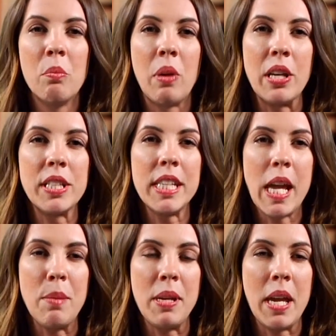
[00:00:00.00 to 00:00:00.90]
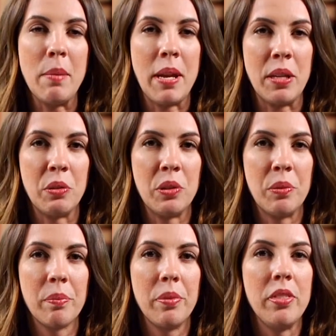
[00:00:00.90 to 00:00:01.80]
browse the APA
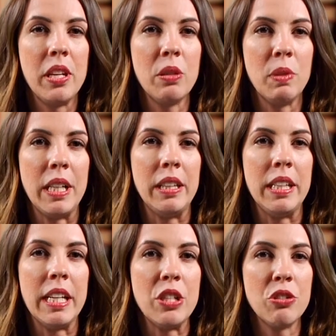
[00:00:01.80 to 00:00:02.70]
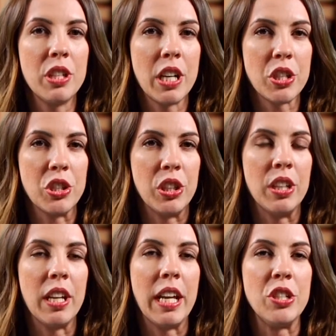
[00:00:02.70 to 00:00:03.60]
manual, then read the
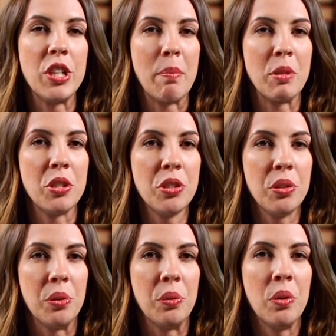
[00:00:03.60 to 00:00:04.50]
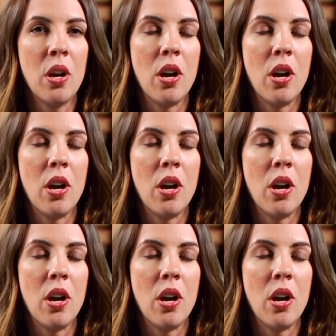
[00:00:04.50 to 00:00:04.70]
introduction and Chapter 2